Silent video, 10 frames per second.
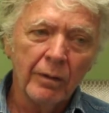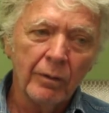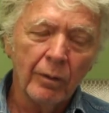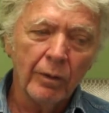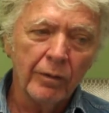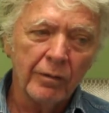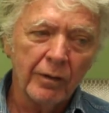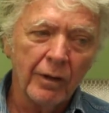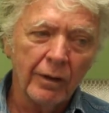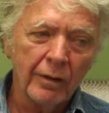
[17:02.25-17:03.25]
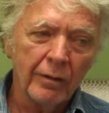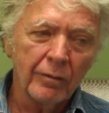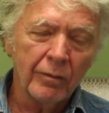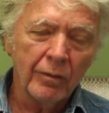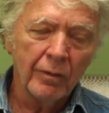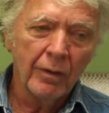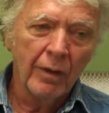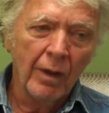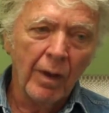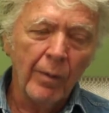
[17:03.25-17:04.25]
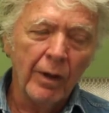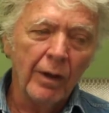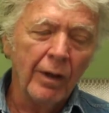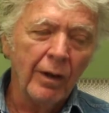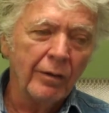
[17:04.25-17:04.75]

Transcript: totally seductive. I mean, in a